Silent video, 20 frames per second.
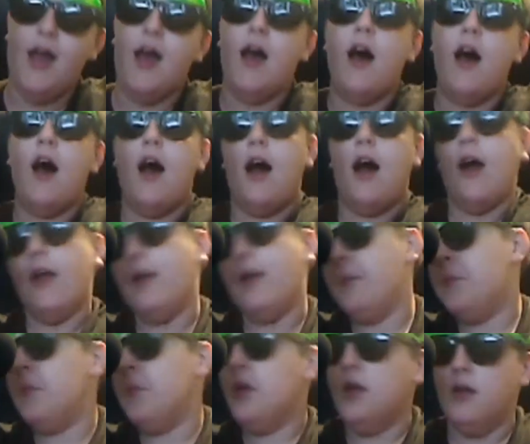I'm
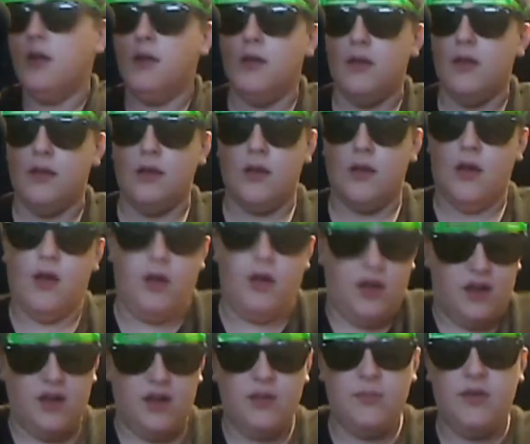
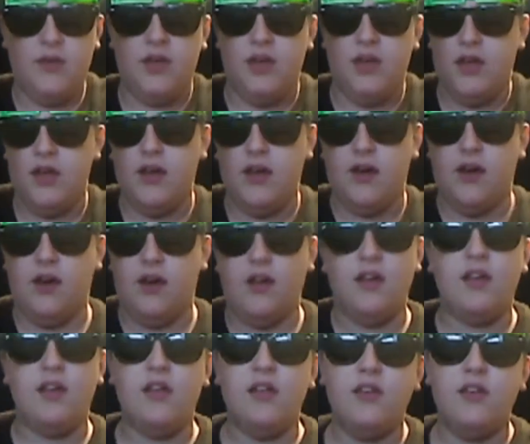gonna be
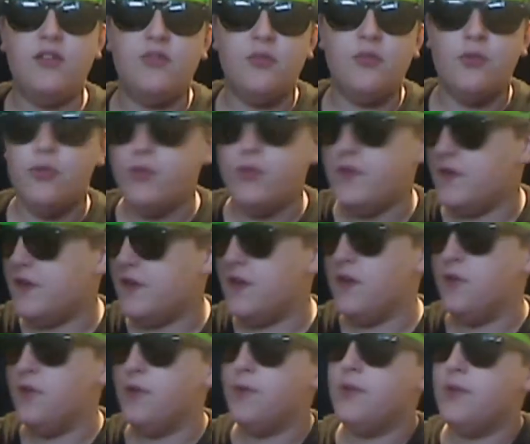introducing
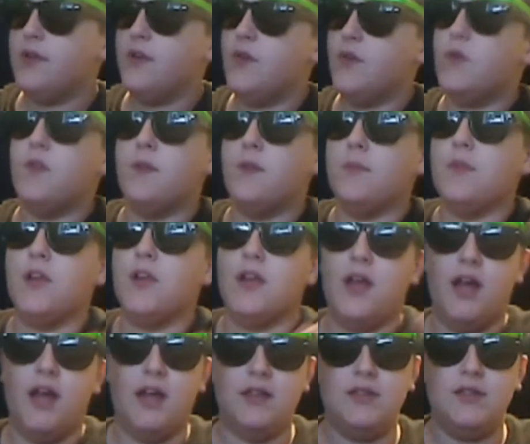you to something.
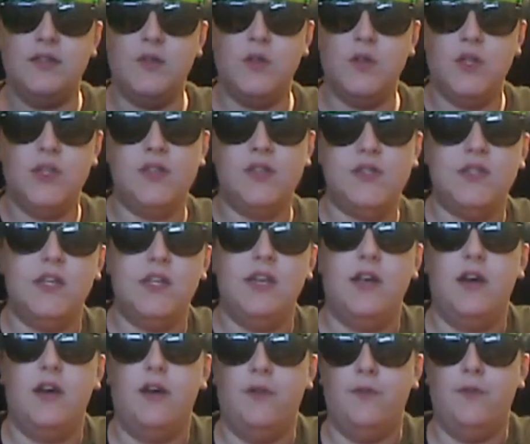As you can see
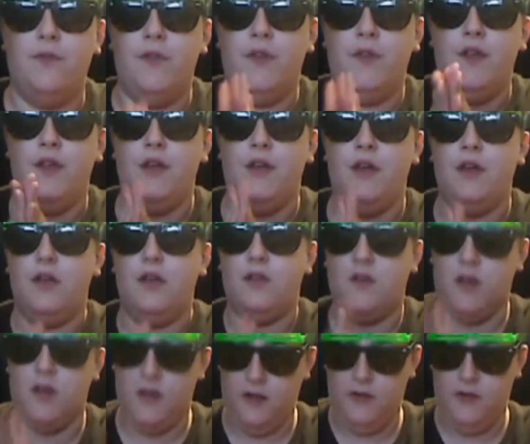of the
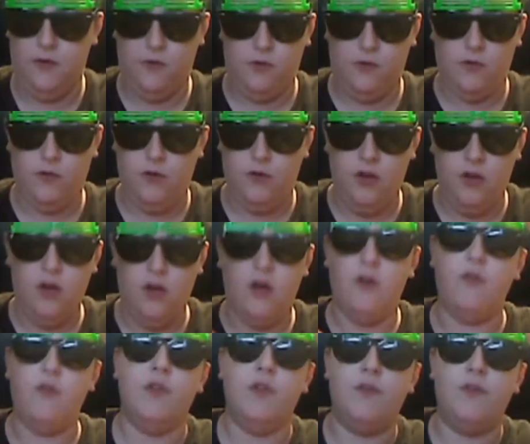title of
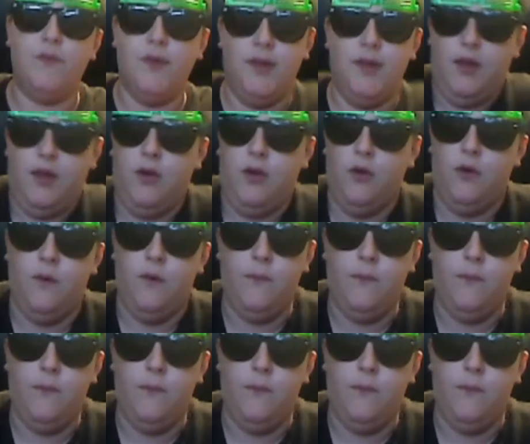this video,